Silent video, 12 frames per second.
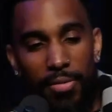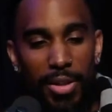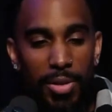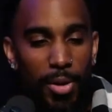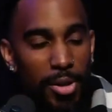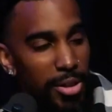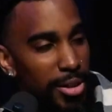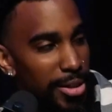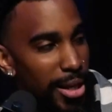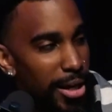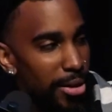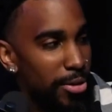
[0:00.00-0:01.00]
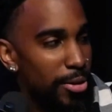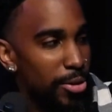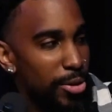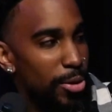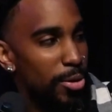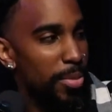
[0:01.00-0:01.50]
this person is like your
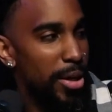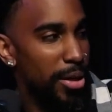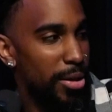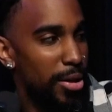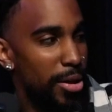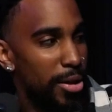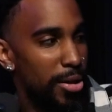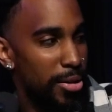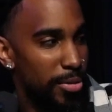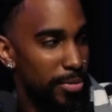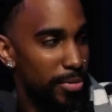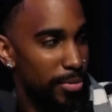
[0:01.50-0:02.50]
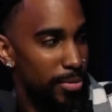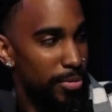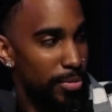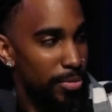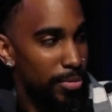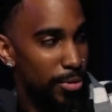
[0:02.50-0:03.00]
soulmate,
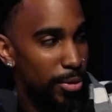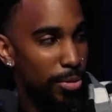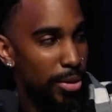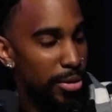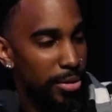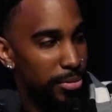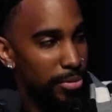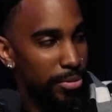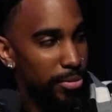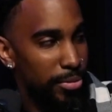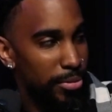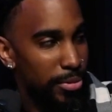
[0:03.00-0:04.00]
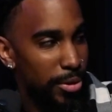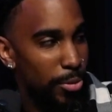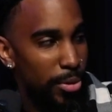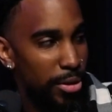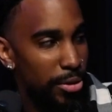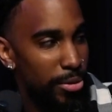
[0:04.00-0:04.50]
you wouldn't
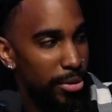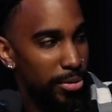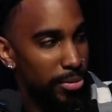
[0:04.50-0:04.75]
do it.